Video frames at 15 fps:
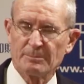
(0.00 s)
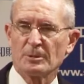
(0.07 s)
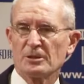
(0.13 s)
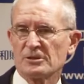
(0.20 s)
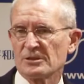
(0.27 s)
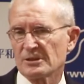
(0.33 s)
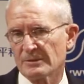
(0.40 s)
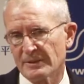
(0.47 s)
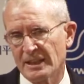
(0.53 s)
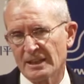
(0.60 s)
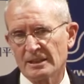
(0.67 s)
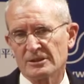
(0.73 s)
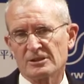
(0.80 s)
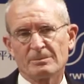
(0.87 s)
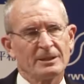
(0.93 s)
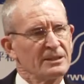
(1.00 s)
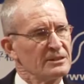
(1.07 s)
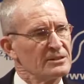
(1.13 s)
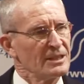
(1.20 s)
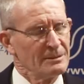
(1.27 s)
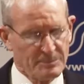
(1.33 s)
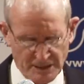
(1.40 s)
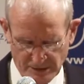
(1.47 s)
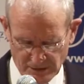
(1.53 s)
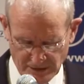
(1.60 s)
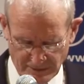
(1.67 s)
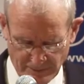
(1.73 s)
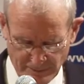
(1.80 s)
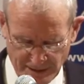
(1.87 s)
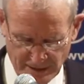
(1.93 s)
the purchase of islands by the Japanese
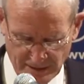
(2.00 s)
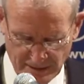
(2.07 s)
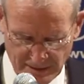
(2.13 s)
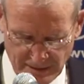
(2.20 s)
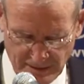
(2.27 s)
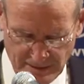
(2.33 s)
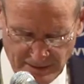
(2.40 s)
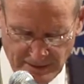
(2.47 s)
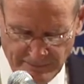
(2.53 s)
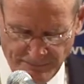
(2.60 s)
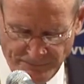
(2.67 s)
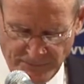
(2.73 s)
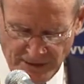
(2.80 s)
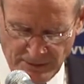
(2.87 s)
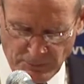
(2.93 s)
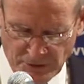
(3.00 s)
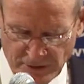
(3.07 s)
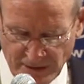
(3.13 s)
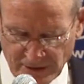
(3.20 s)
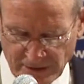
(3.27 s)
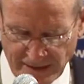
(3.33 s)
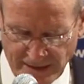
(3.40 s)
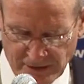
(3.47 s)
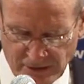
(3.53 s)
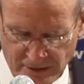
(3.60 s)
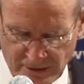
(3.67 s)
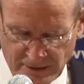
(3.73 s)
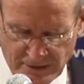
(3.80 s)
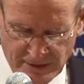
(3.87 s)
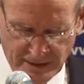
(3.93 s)
government. It was these
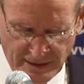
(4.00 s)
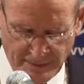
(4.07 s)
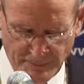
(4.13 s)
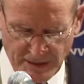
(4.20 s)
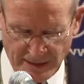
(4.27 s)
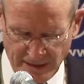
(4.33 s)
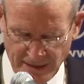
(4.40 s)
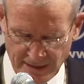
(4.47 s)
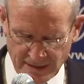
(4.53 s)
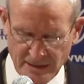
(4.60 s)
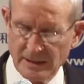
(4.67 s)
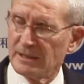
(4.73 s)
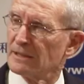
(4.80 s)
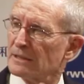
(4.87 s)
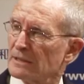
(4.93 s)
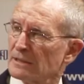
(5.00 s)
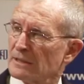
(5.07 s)
actions that upped the ante